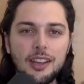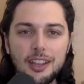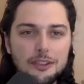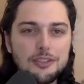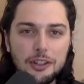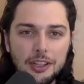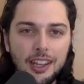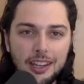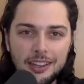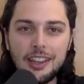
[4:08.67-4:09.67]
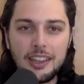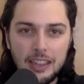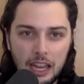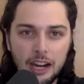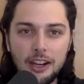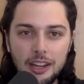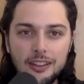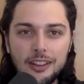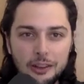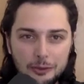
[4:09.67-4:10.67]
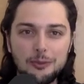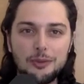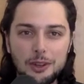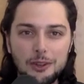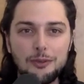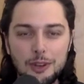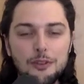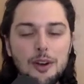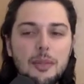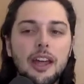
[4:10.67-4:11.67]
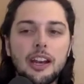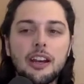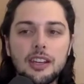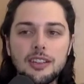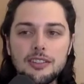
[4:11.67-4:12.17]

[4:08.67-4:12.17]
Like I know Skullcandy, like in the area, like you're from that area,